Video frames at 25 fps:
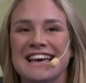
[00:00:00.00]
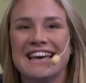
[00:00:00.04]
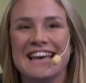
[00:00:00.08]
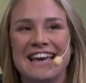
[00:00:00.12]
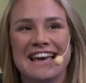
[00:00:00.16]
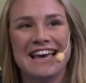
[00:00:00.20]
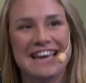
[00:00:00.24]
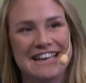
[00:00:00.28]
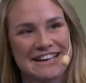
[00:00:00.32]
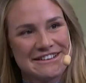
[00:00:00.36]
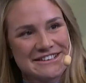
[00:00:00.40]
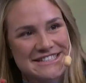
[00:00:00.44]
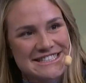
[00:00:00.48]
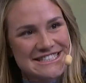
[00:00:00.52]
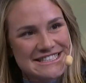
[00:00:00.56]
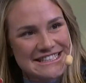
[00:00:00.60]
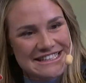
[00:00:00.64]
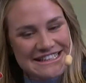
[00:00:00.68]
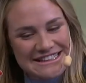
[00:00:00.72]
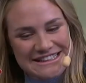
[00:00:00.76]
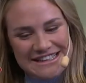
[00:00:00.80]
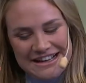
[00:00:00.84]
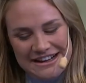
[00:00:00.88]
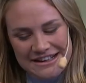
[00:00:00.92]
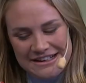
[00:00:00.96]
And I was
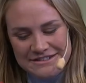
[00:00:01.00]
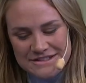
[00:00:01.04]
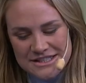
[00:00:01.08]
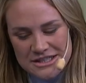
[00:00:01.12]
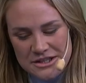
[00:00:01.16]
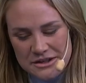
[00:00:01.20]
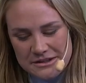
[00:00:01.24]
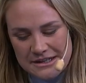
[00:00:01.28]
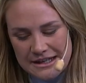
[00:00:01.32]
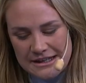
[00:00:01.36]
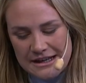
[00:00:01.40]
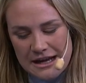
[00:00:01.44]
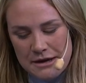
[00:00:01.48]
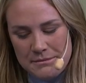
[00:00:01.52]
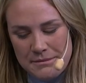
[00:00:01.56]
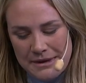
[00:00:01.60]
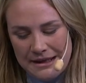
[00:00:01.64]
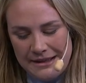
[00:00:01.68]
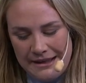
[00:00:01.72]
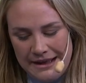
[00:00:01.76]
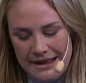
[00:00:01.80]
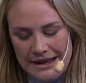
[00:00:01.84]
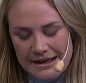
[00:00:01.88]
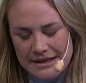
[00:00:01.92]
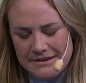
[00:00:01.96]
sitting there and I was looking at my leg.